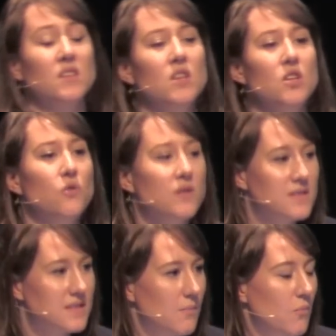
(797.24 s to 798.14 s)
so that you can
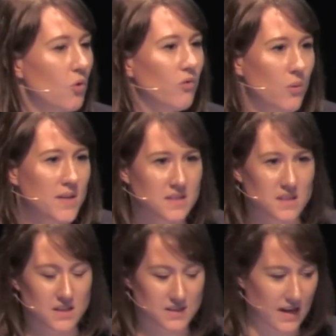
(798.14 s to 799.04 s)
send more requests
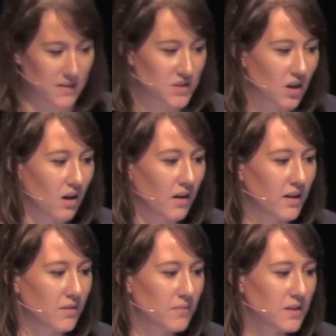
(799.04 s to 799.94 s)
at the same
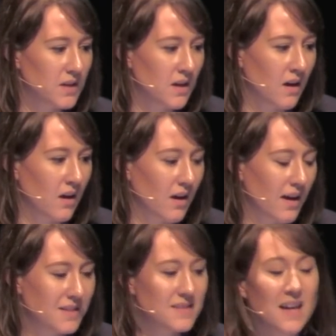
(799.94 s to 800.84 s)
time.
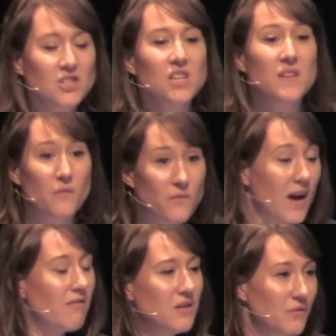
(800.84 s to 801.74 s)
And it's actually
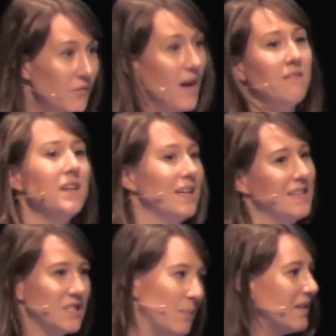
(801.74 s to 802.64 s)
very, very
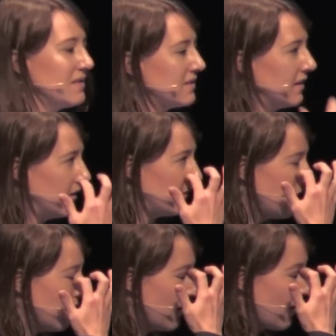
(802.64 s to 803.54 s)
expensive.
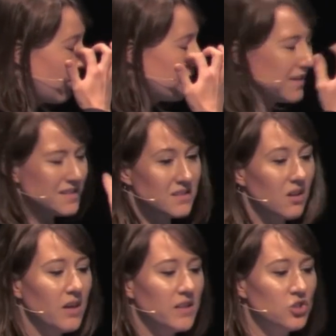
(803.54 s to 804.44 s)
This
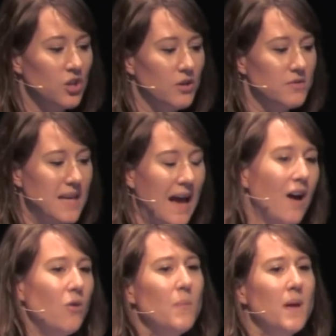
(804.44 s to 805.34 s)
slide shows how